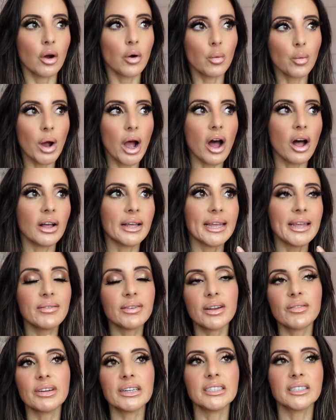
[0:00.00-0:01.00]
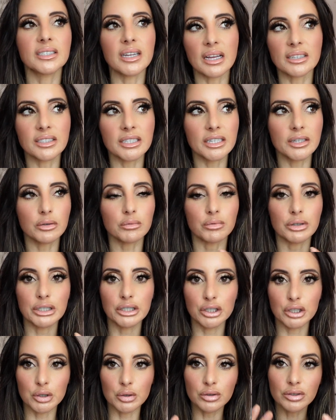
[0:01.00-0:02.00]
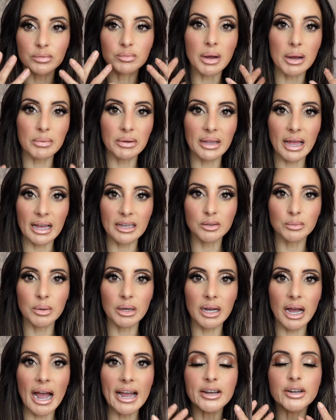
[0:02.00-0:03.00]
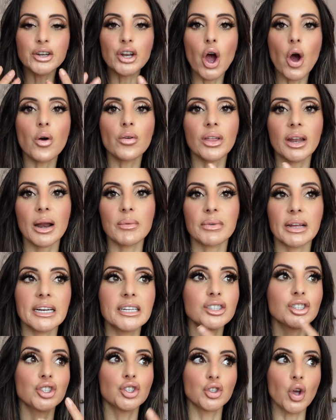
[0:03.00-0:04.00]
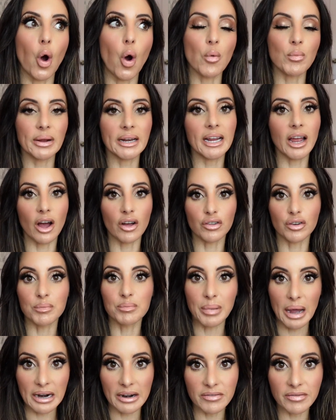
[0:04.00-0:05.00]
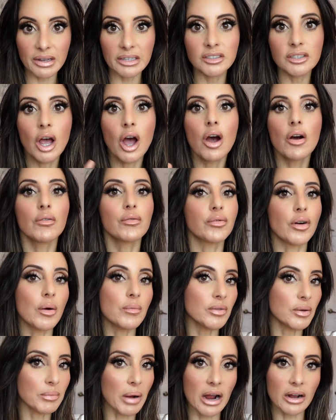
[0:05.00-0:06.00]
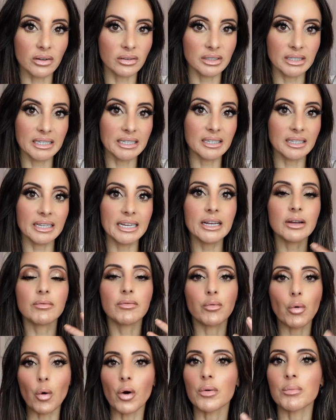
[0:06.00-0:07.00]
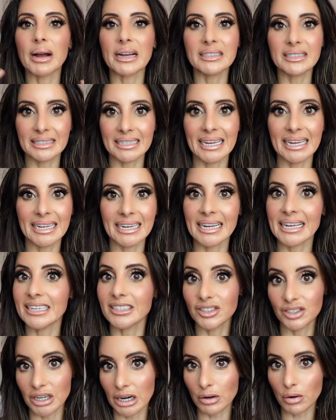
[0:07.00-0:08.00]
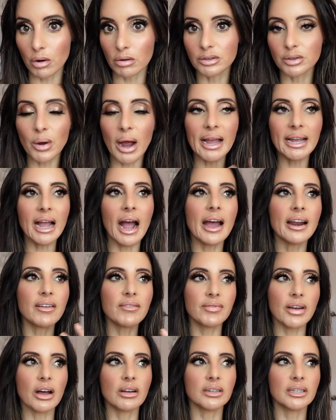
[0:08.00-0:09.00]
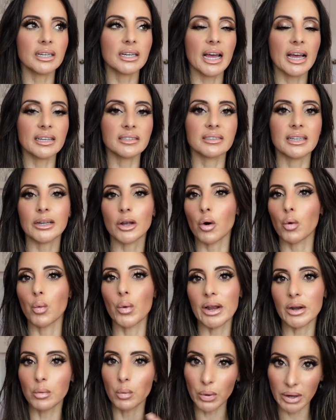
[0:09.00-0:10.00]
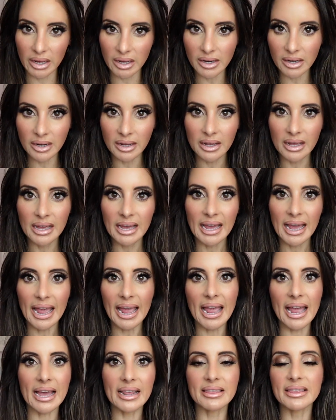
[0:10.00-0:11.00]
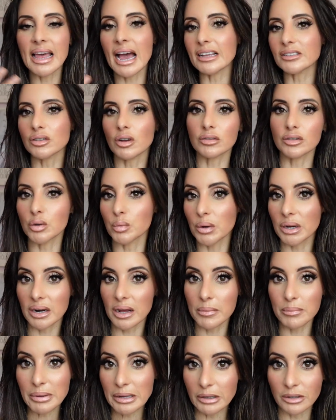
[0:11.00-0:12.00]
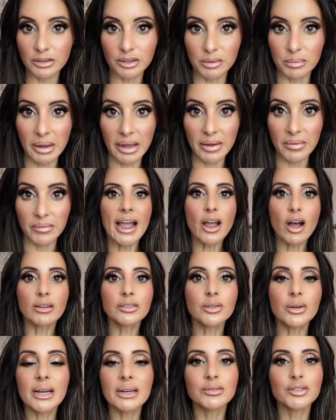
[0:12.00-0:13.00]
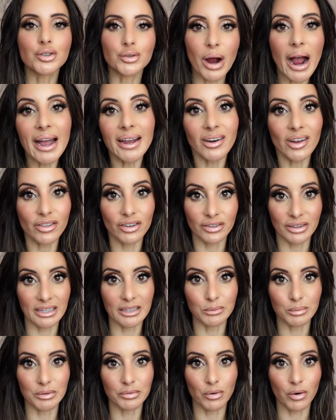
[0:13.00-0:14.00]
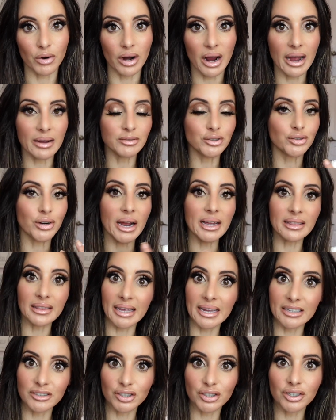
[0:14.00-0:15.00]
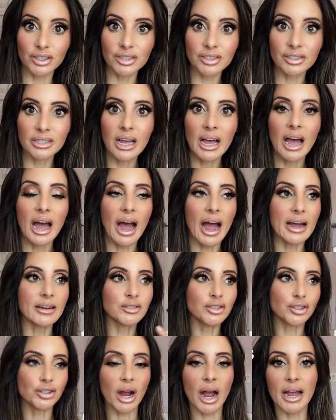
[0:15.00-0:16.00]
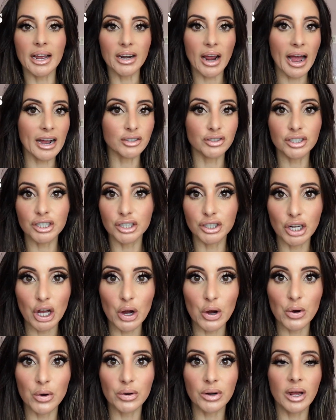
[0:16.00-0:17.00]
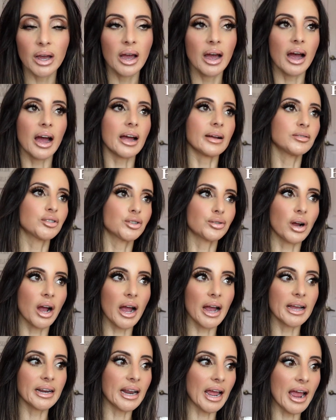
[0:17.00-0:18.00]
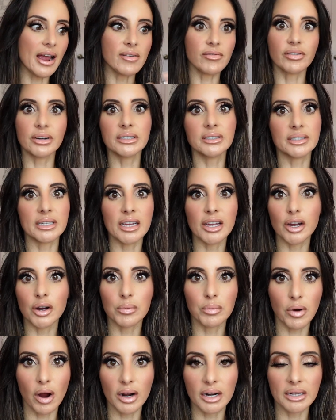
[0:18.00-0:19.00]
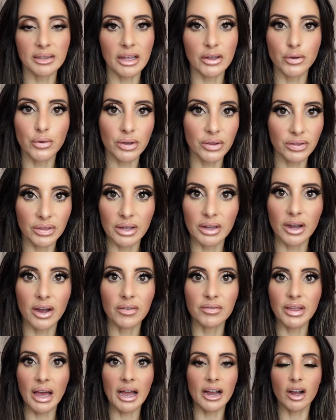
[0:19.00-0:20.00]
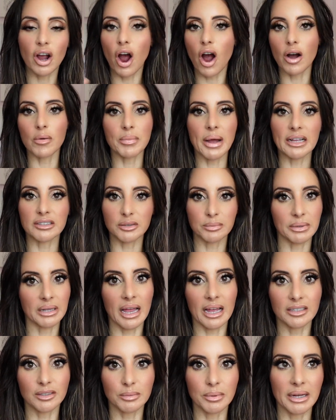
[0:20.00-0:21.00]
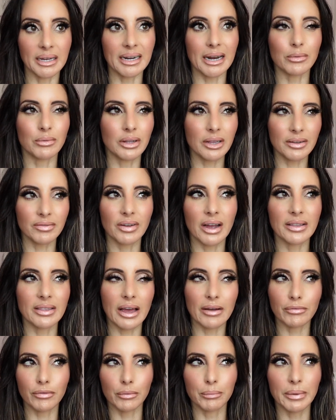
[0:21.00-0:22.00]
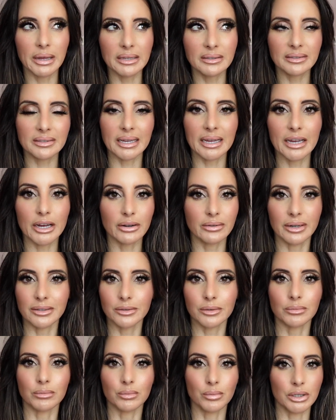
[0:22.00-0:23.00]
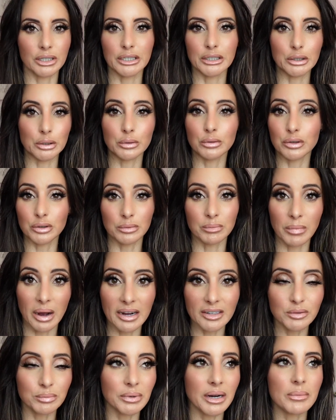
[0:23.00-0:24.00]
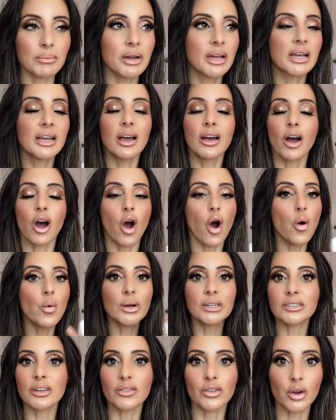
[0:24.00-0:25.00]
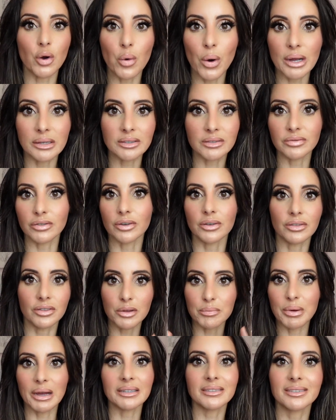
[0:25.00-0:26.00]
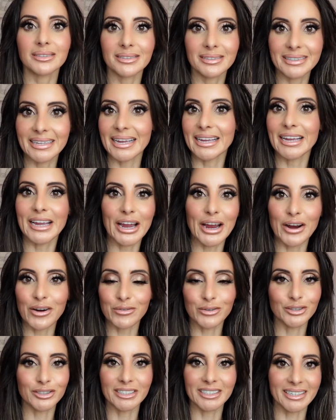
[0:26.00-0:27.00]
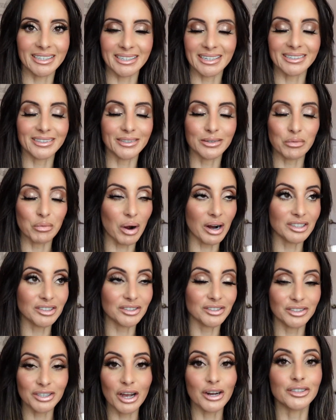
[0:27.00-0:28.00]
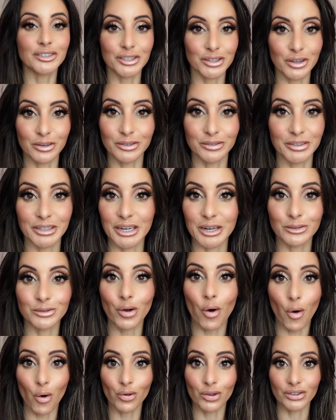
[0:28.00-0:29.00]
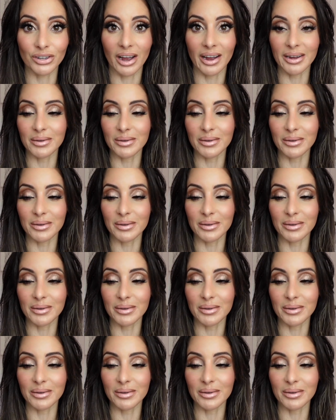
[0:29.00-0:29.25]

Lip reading: well, even if it doesn't reduce my melasma, I know that I'm getting so many other benefits from the microneedling for my skin in general. So I kind of found it as like a win-win, and that's also what appealed to me. also have tried other things before. I've tried lasers, I've tried hydroquinone, I've tried every skincare product that you can think of that combats melasma, and I really find that for me, skincare doesn't really do too much, but I'm always on the quest for the best skincare routine and watch tons of those videos all the time.